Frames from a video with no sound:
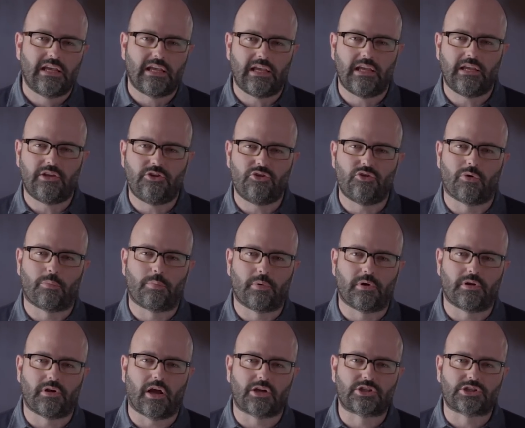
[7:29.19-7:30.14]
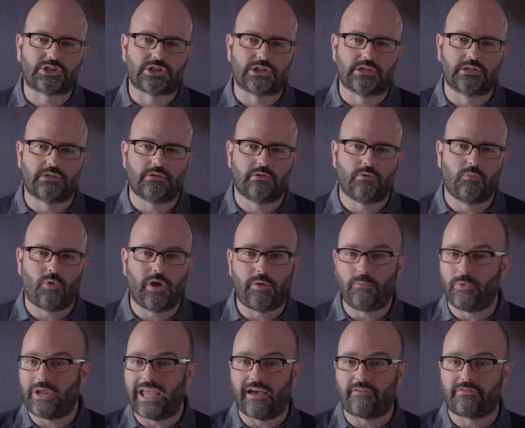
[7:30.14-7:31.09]
in your production
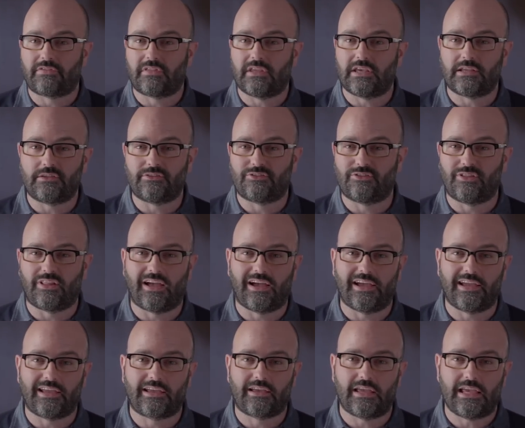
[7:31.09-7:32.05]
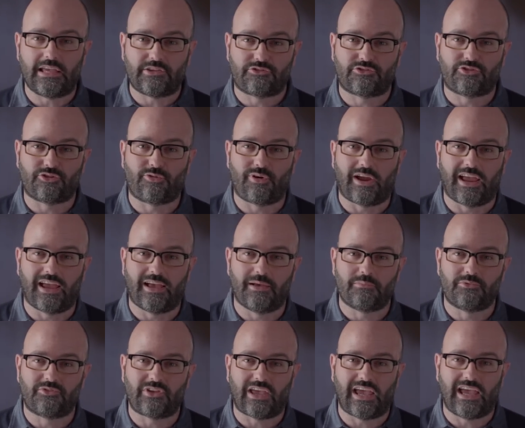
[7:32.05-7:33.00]
when we have things like
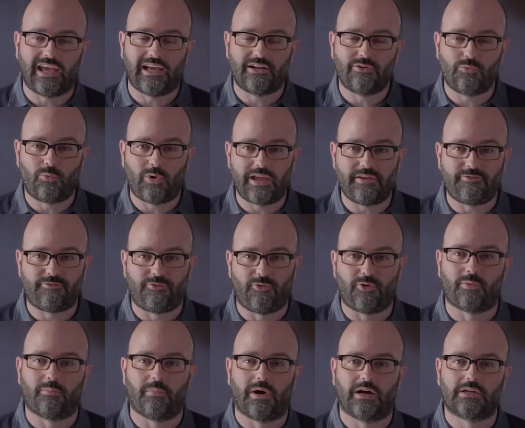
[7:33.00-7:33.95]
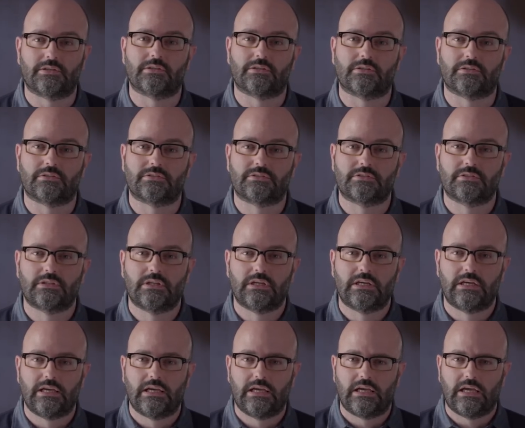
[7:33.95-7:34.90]
histograms and waveform monitors.
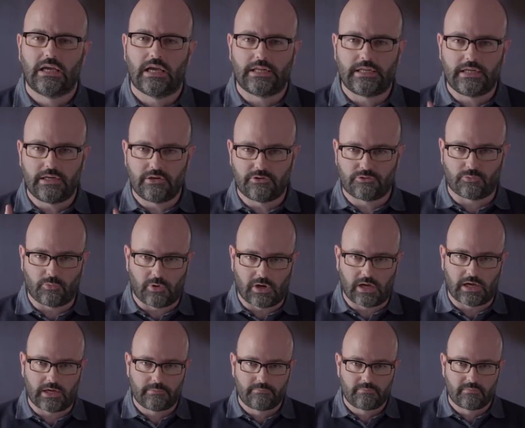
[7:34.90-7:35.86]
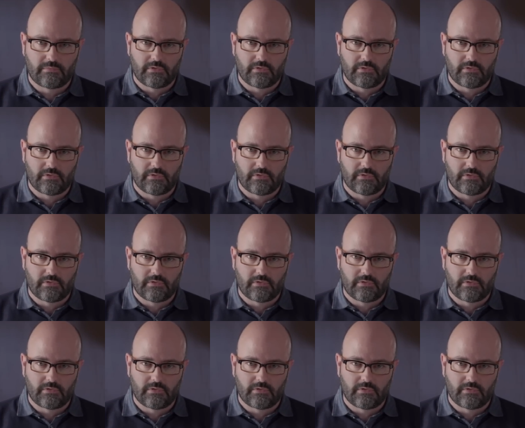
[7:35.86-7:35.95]
And here's why.